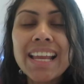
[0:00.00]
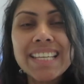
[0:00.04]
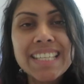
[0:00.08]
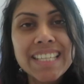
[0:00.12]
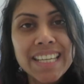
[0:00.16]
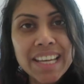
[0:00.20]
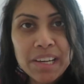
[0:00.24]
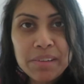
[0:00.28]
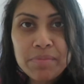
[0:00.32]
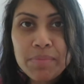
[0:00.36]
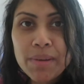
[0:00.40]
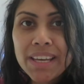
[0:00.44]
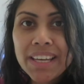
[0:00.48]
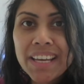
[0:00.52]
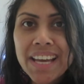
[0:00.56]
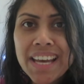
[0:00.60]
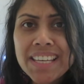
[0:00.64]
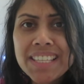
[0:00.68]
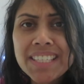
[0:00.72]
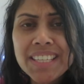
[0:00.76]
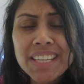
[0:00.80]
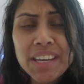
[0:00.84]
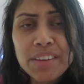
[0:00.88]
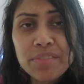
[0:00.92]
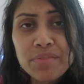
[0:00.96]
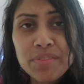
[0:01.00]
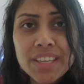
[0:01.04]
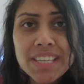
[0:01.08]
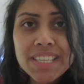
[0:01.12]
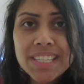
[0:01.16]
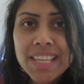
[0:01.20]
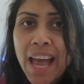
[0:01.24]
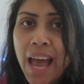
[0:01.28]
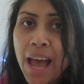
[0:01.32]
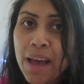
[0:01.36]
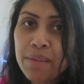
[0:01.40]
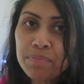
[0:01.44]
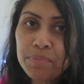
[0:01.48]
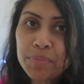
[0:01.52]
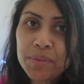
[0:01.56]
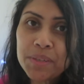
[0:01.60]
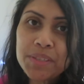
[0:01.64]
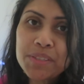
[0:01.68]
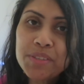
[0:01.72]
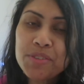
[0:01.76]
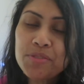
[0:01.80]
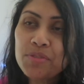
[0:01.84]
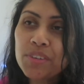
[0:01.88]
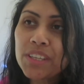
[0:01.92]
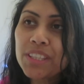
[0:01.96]
And tell me guys, if this
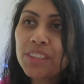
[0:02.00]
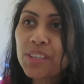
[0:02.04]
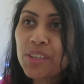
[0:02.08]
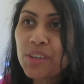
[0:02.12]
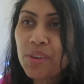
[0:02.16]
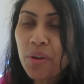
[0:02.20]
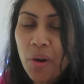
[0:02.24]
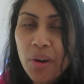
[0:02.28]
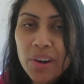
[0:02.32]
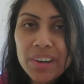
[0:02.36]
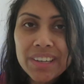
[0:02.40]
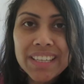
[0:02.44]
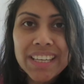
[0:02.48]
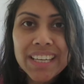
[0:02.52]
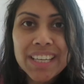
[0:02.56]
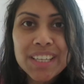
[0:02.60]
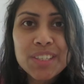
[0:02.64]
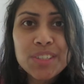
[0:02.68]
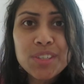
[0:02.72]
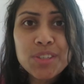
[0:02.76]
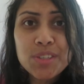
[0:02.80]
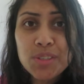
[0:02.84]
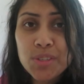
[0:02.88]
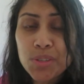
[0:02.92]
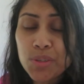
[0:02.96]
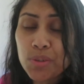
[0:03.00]
happens with your kids